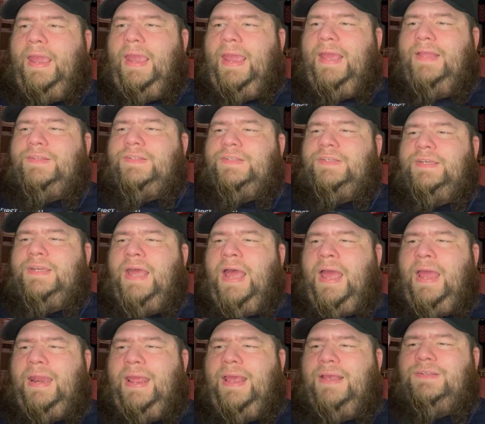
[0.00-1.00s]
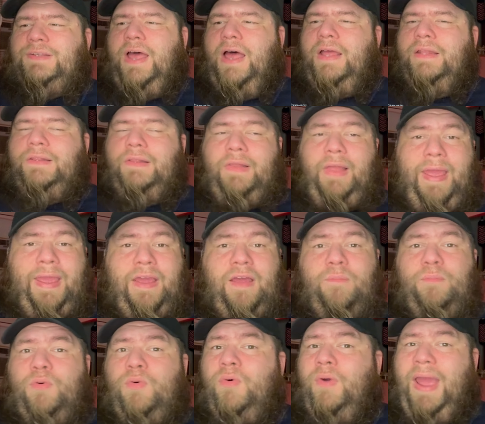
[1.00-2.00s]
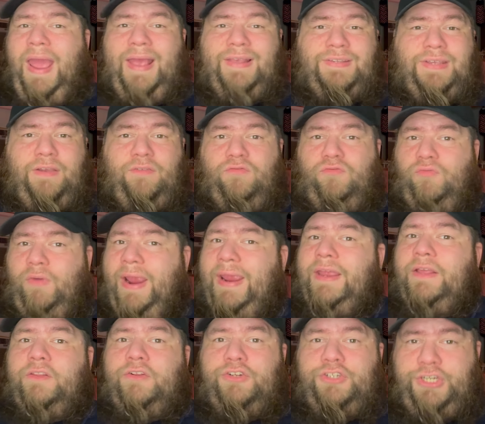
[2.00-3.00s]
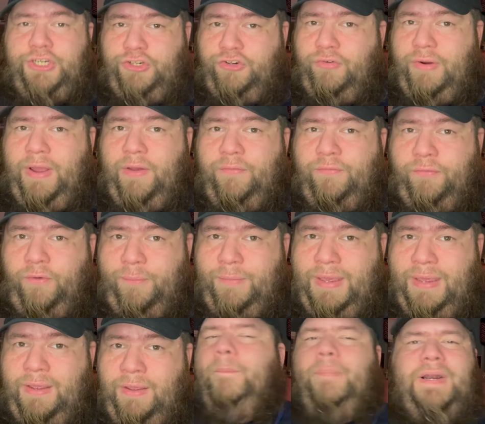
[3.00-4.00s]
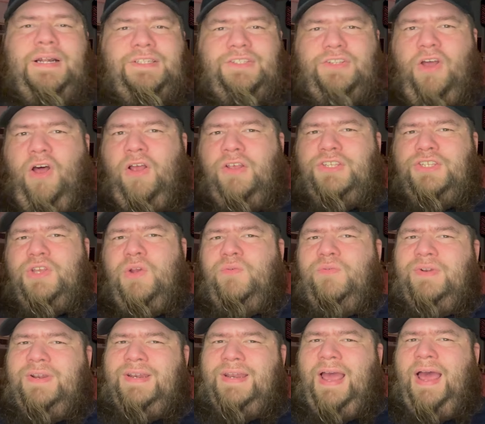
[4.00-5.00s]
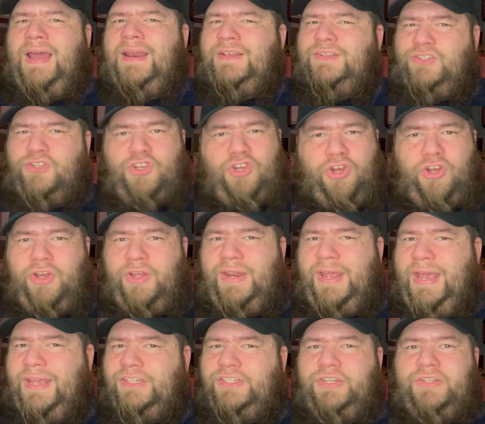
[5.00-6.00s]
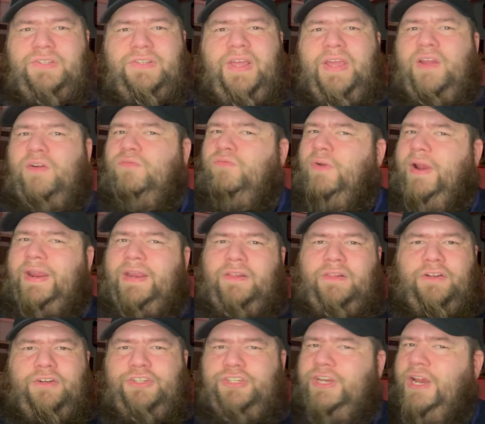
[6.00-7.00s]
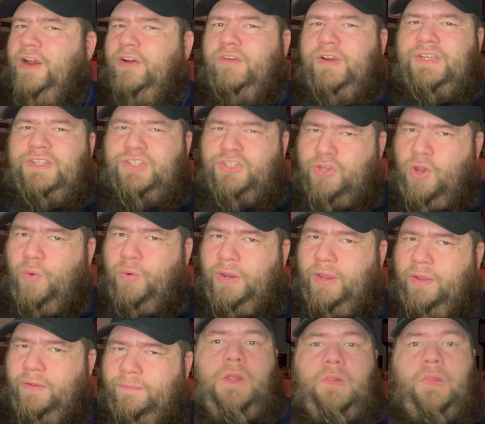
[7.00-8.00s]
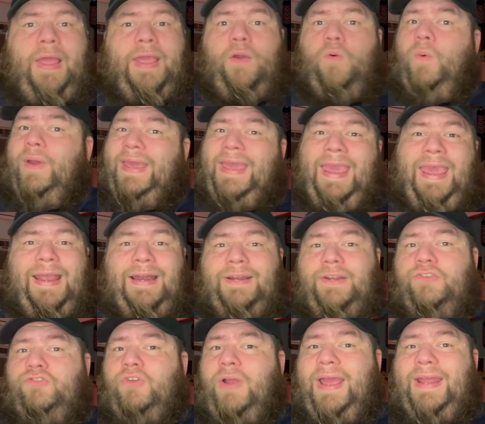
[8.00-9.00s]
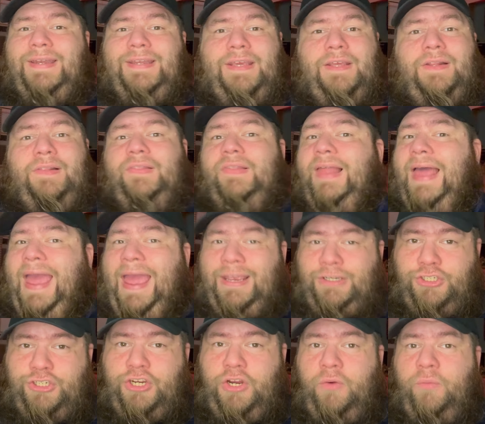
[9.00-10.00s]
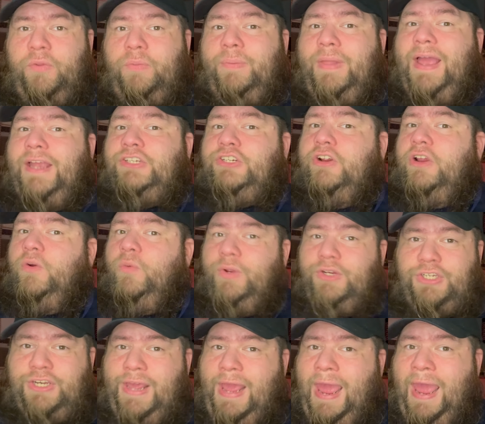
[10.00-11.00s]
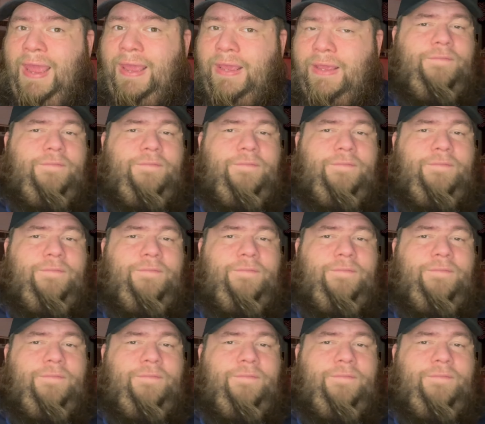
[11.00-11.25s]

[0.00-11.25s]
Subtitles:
it's not as unlikable as a regular ginger ale for me, but it's also not as good as just like a regular cherry soda. Like what Canada Dry did last year with Black Cherry Wisniac,